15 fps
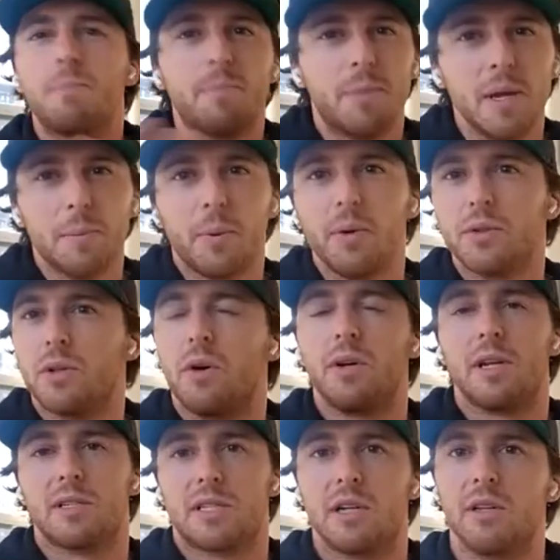People don't
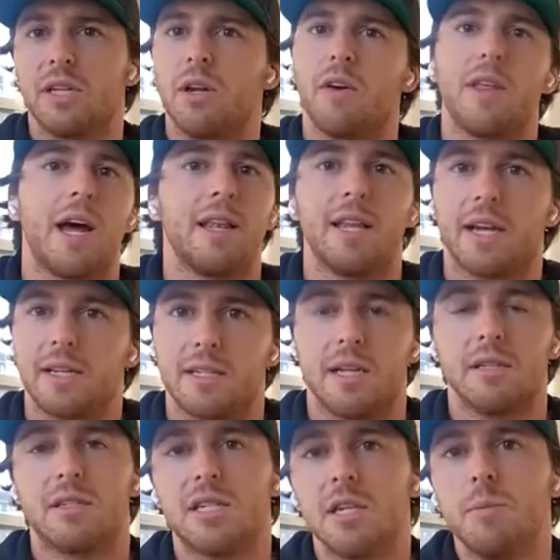necessarily know that. Like I
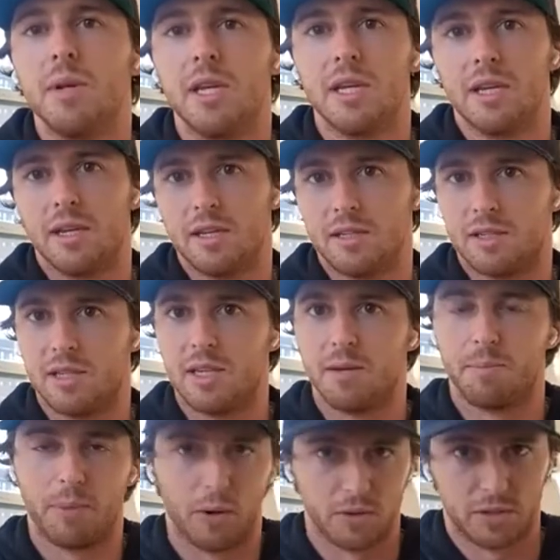said, CBD is
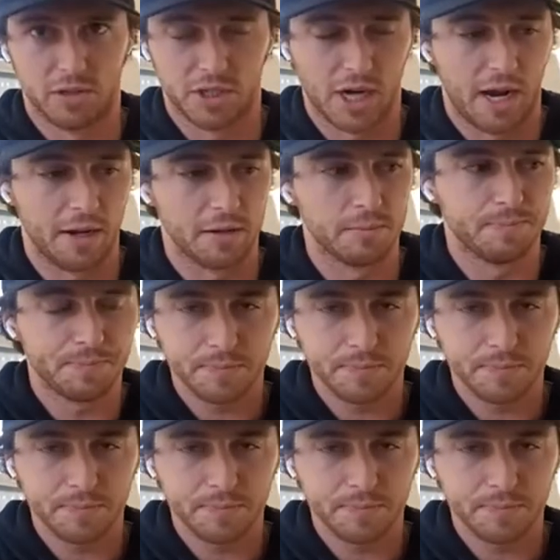the poster child.